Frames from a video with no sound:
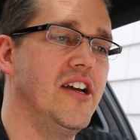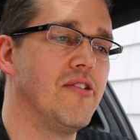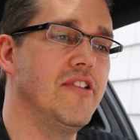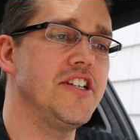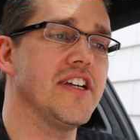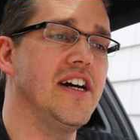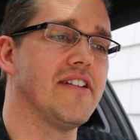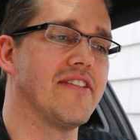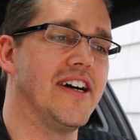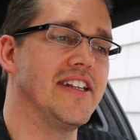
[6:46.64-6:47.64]
Rich
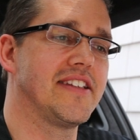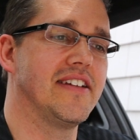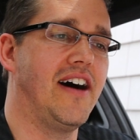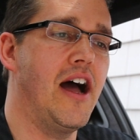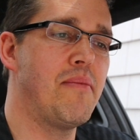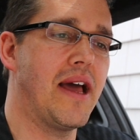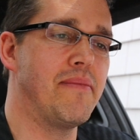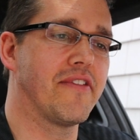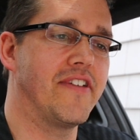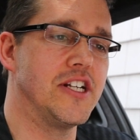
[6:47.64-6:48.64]
L writes, I
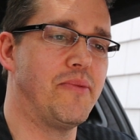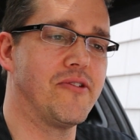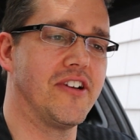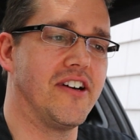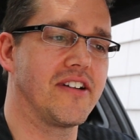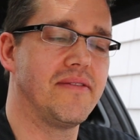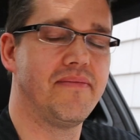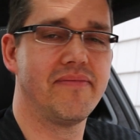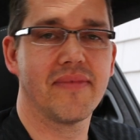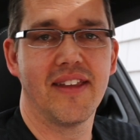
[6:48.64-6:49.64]
blame the French Bulldog.
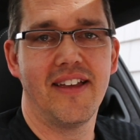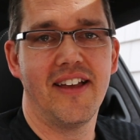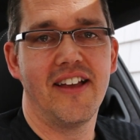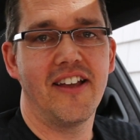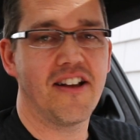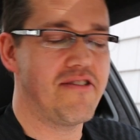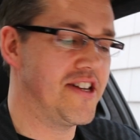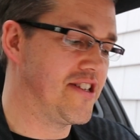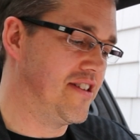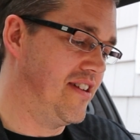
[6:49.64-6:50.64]
You know,
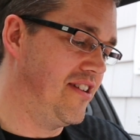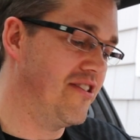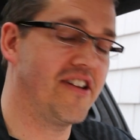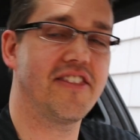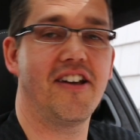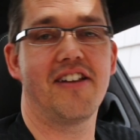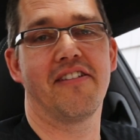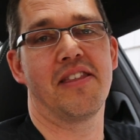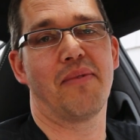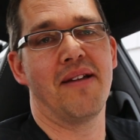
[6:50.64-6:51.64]
Rich, you're not the only
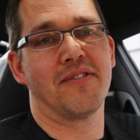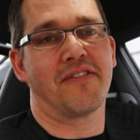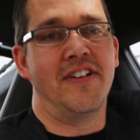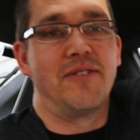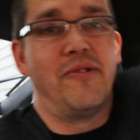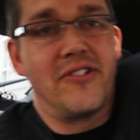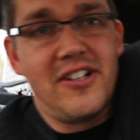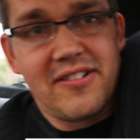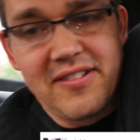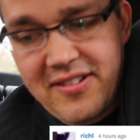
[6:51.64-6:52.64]
one that blames the French
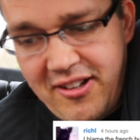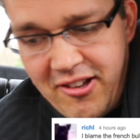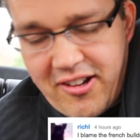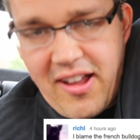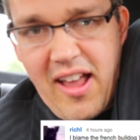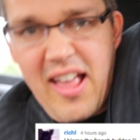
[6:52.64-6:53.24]
Bulldog. Look.